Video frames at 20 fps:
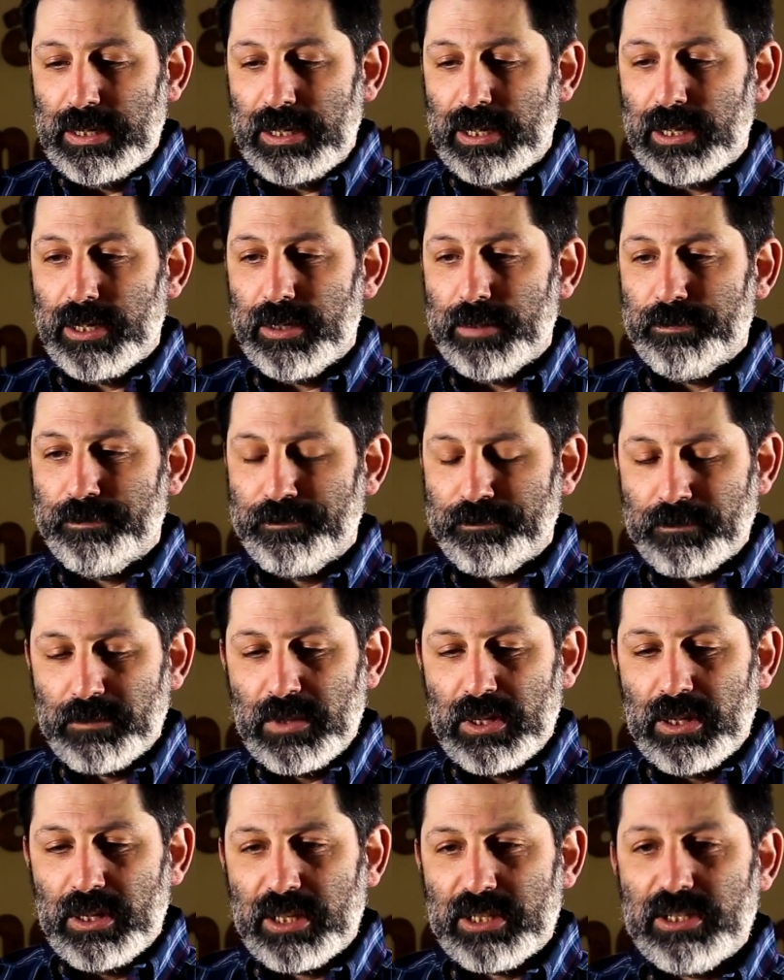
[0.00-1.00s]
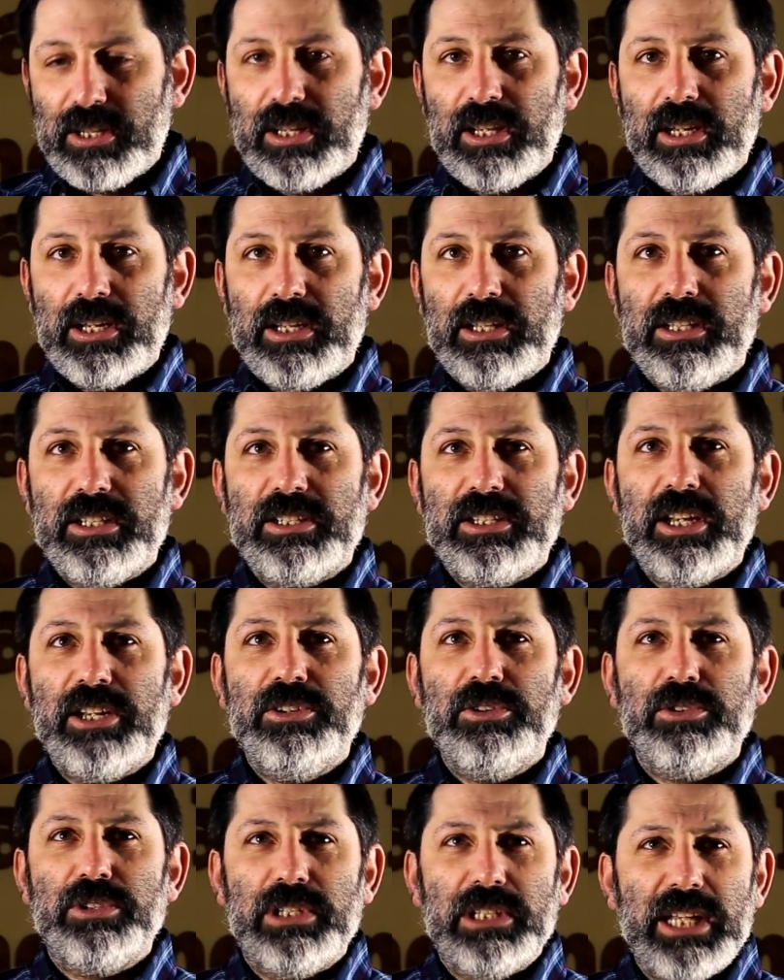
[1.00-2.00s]
Like I said, the
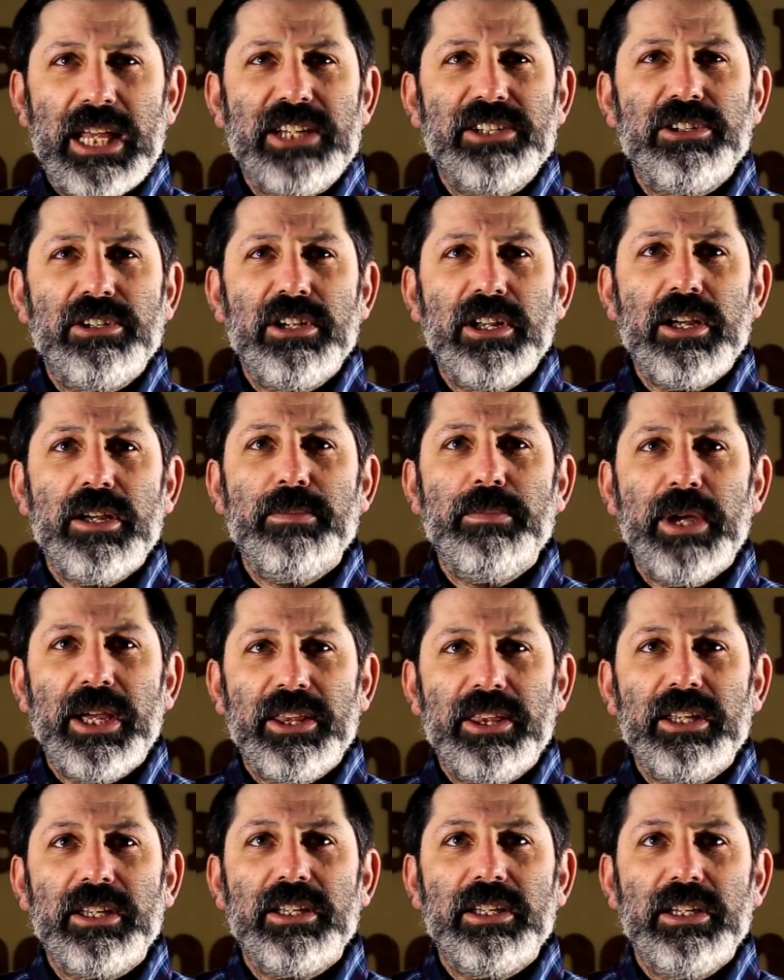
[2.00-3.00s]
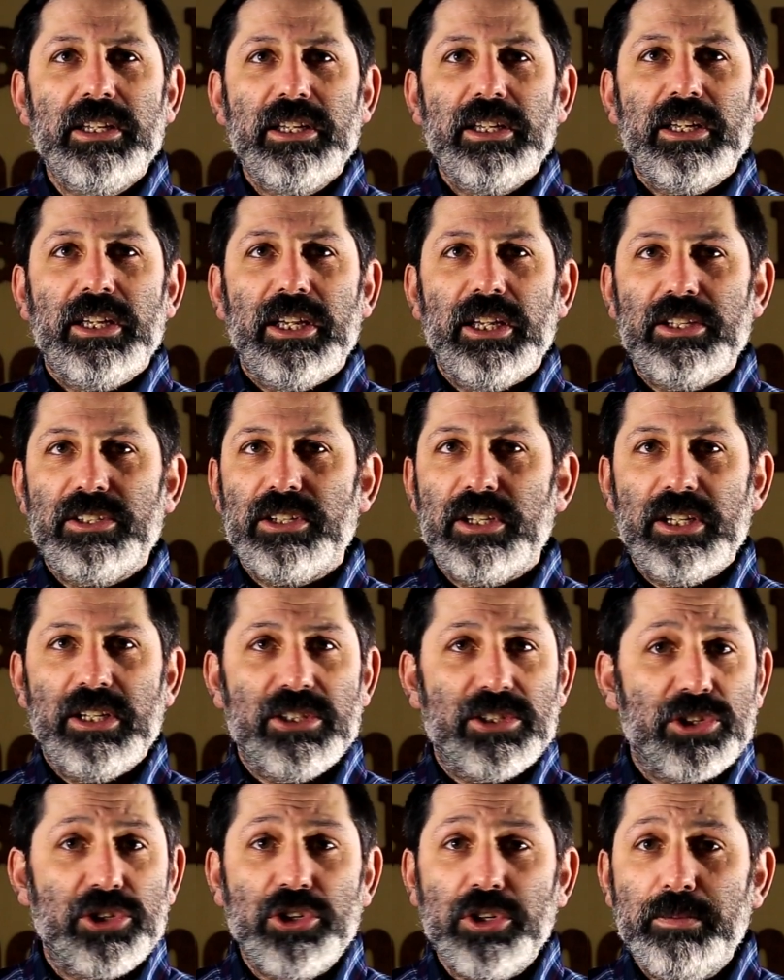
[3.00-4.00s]
Senyo's laser dub, I think, is
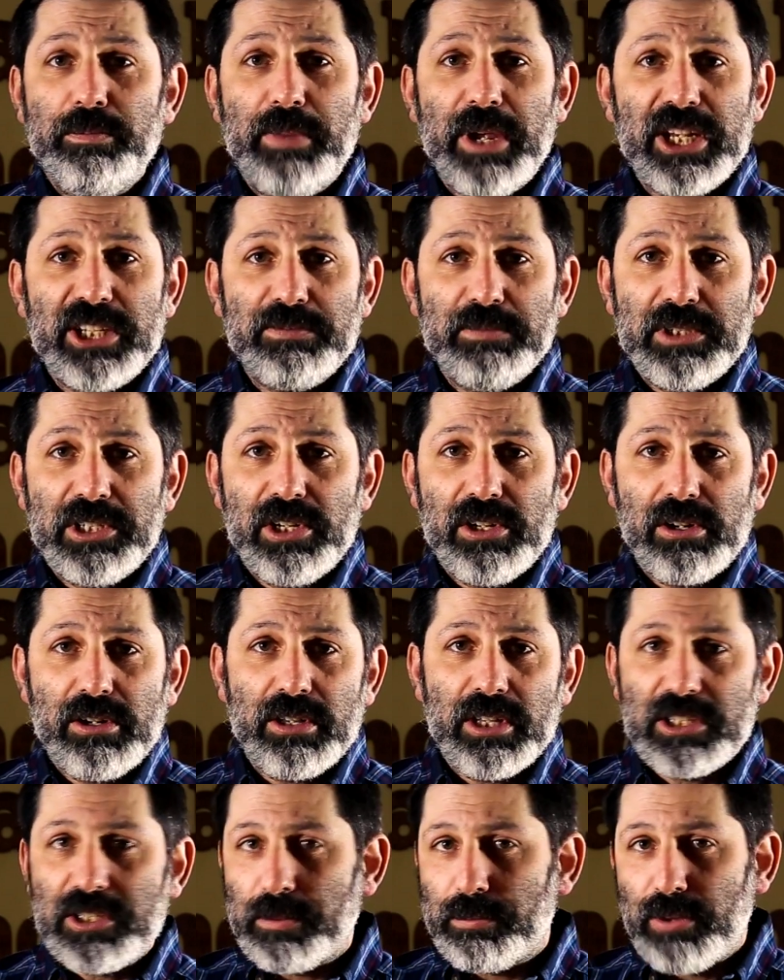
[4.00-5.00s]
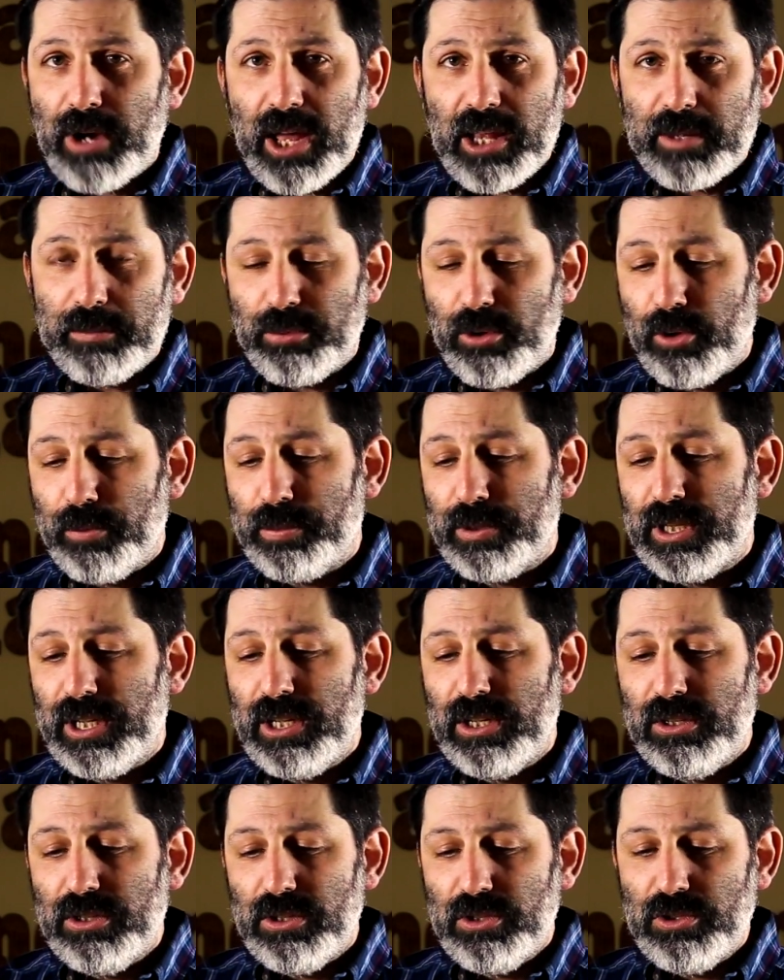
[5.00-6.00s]
a good base material. It's a
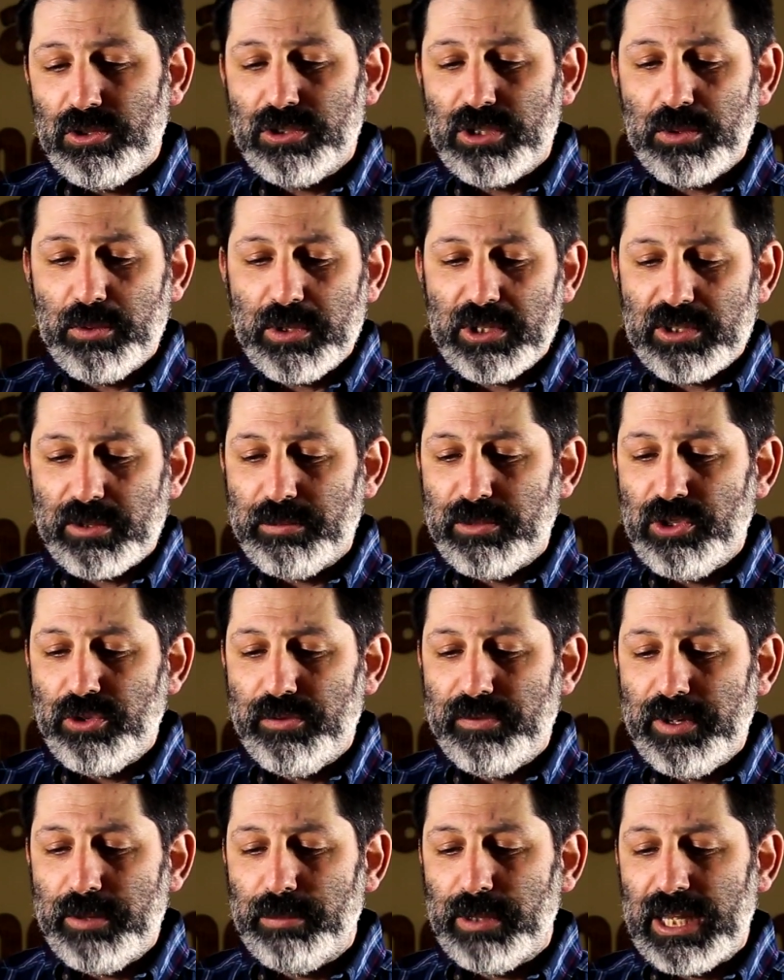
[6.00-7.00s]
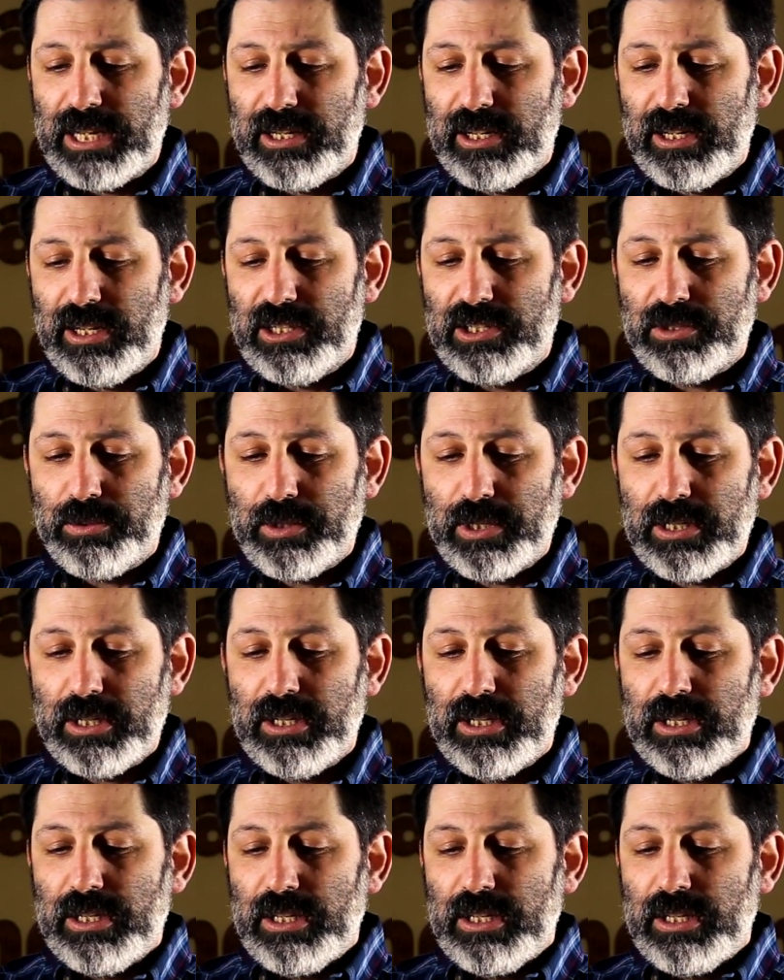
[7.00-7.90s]
polypropylene, usually with some UV blended into it.